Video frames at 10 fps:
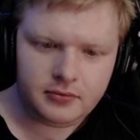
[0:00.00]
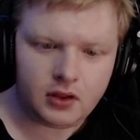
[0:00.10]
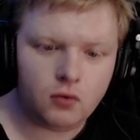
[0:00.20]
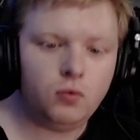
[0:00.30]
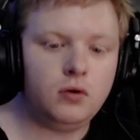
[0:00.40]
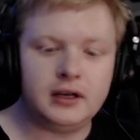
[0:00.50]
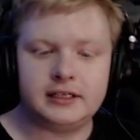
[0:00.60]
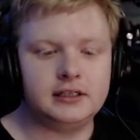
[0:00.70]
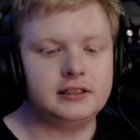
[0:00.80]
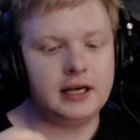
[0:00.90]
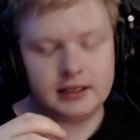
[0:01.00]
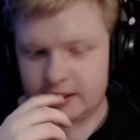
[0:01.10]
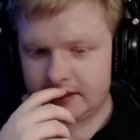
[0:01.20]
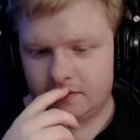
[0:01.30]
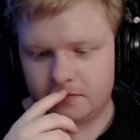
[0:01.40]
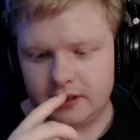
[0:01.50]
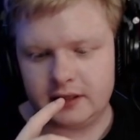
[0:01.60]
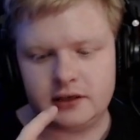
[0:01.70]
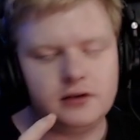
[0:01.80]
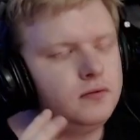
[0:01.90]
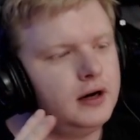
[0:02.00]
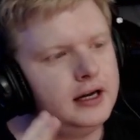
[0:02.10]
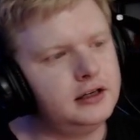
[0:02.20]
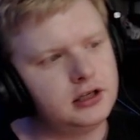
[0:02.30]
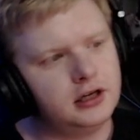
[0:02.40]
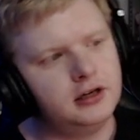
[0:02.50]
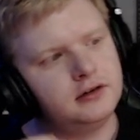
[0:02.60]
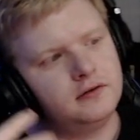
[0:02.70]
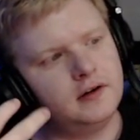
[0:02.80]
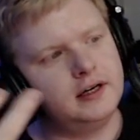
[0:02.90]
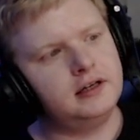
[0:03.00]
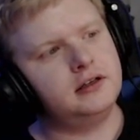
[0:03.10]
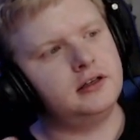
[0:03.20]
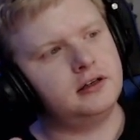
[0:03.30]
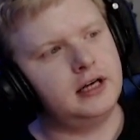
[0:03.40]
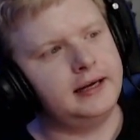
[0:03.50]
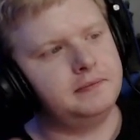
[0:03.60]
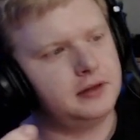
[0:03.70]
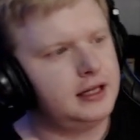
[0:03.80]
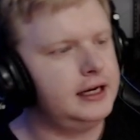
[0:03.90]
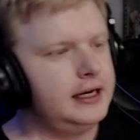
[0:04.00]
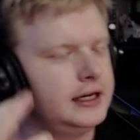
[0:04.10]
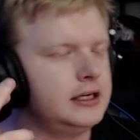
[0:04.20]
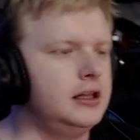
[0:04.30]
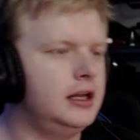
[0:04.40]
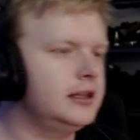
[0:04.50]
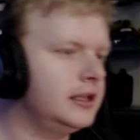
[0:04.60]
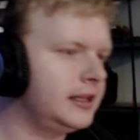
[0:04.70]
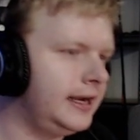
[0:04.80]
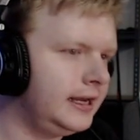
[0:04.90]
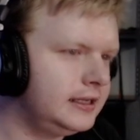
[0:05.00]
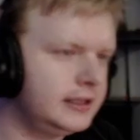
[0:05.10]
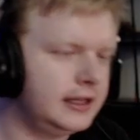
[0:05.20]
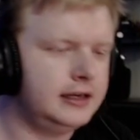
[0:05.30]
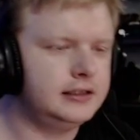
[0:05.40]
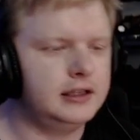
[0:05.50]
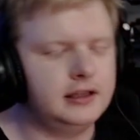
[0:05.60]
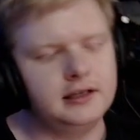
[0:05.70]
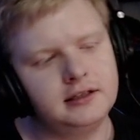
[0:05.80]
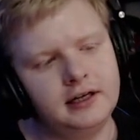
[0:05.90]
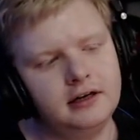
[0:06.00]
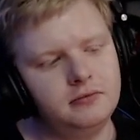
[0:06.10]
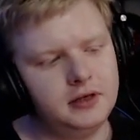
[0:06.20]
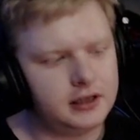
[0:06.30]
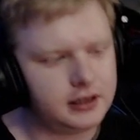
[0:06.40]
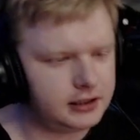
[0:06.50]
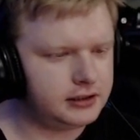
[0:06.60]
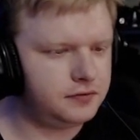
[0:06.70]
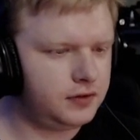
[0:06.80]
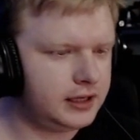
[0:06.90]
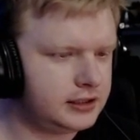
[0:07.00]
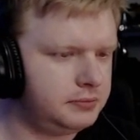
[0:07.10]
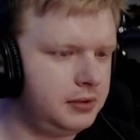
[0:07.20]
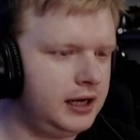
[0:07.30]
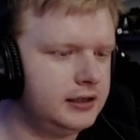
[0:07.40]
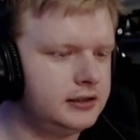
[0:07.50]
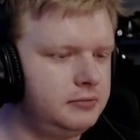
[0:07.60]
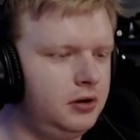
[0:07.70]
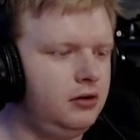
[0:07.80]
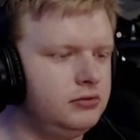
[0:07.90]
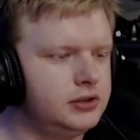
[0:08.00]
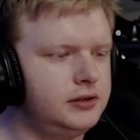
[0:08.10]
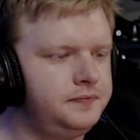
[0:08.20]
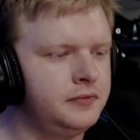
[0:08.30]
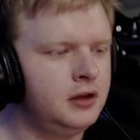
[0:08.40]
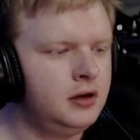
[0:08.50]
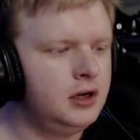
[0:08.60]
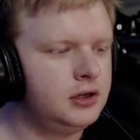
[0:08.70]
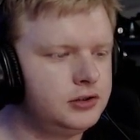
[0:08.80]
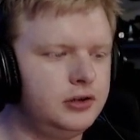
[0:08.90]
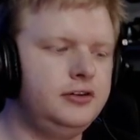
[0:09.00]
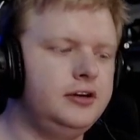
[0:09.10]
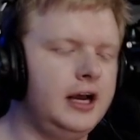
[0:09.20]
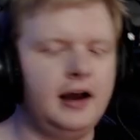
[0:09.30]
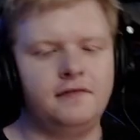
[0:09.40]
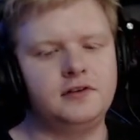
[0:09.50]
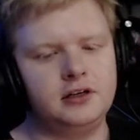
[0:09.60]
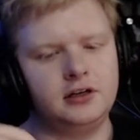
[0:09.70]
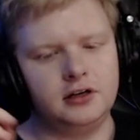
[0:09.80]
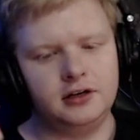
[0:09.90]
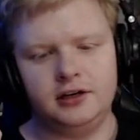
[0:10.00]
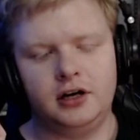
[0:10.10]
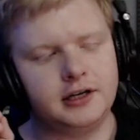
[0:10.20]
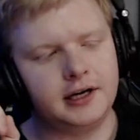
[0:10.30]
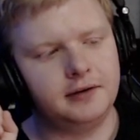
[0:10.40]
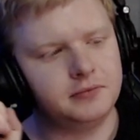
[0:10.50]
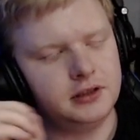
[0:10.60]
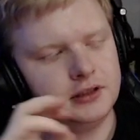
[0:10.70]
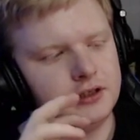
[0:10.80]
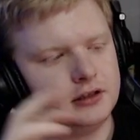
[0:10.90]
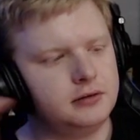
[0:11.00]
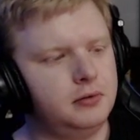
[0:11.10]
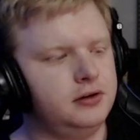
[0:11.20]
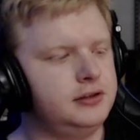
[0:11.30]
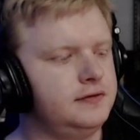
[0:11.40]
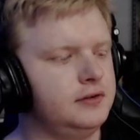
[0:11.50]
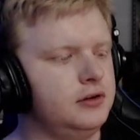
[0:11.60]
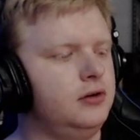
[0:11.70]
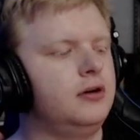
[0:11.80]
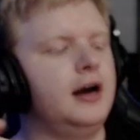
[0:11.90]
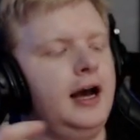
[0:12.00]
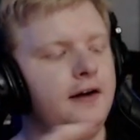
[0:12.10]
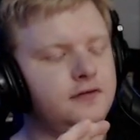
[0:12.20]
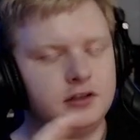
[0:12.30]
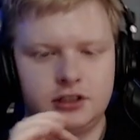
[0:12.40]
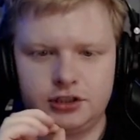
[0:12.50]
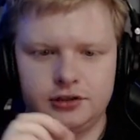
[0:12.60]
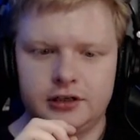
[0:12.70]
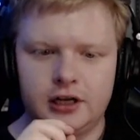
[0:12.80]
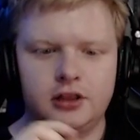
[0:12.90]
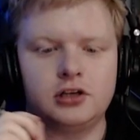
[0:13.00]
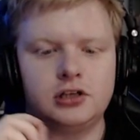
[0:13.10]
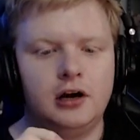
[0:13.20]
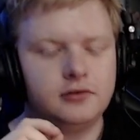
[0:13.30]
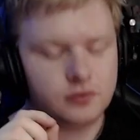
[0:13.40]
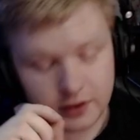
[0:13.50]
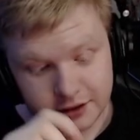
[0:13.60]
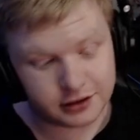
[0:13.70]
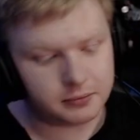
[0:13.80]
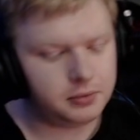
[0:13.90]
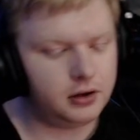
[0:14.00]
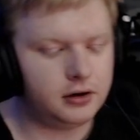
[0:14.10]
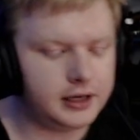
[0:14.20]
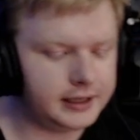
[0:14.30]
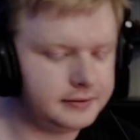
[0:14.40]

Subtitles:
Which is actually a really good way to turn around the gameplay, and I like that they added that, is that there's an enemy that can deflect your blaster bolts. So you have to go, okay, I'm using explosives, or I have to shoot at the times when he's not blocking.